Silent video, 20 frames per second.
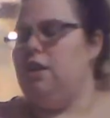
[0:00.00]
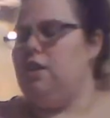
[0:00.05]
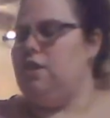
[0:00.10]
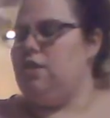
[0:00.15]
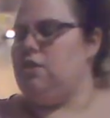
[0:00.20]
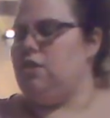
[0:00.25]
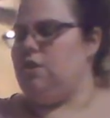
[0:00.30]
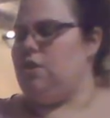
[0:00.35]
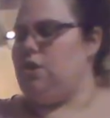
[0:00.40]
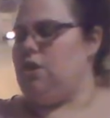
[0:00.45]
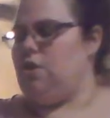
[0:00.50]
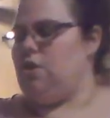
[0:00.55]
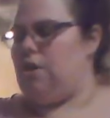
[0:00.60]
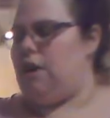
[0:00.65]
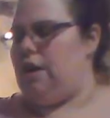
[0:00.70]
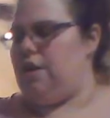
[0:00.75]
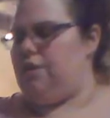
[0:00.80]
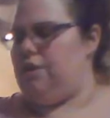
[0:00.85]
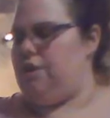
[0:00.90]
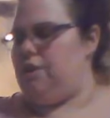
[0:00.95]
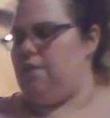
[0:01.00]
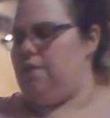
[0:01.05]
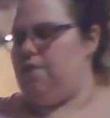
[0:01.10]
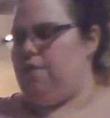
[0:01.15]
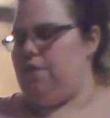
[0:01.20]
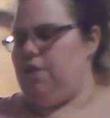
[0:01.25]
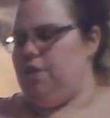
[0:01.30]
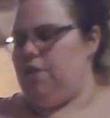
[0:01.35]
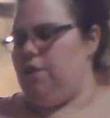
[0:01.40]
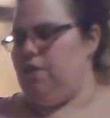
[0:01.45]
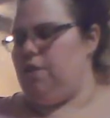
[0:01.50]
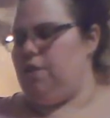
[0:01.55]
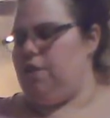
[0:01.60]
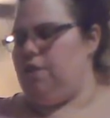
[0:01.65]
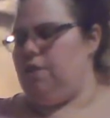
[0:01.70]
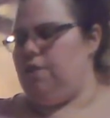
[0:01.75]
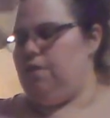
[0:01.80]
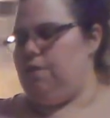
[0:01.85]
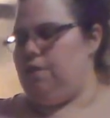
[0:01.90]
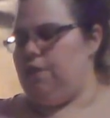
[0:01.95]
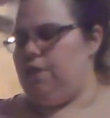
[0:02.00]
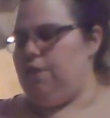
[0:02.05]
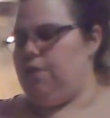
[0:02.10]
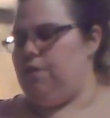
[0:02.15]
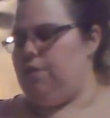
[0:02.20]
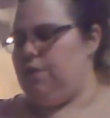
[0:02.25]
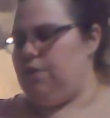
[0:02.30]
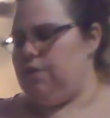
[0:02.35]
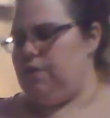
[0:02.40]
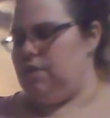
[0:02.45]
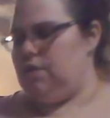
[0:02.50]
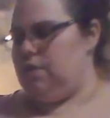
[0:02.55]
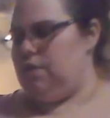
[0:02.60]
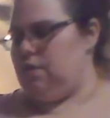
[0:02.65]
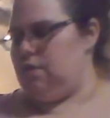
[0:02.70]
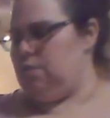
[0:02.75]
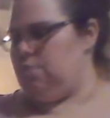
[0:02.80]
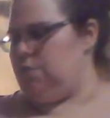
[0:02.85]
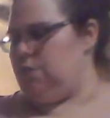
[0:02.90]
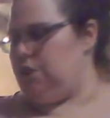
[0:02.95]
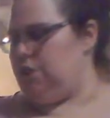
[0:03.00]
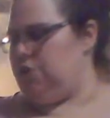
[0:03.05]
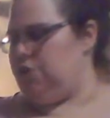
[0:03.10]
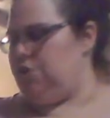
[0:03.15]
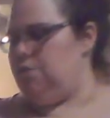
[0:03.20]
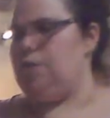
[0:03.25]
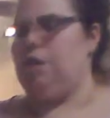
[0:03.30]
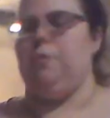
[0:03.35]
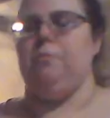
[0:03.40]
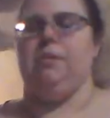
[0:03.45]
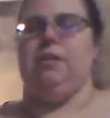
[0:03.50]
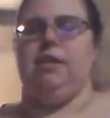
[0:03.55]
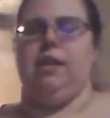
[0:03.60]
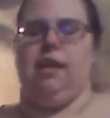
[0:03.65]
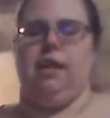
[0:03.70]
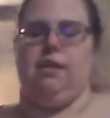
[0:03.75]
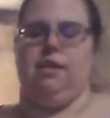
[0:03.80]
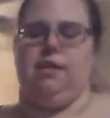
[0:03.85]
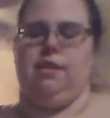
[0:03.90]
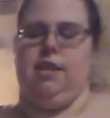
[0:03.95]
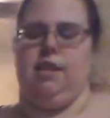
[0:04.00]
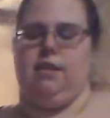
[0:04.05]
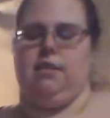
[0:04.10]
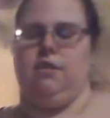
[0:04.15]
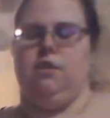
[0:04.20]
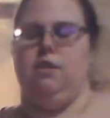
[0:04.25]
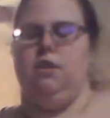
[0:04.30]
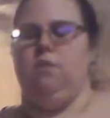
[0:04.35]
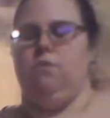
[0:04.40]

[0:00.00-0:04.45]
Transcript: So there are very few instances where I do come into contact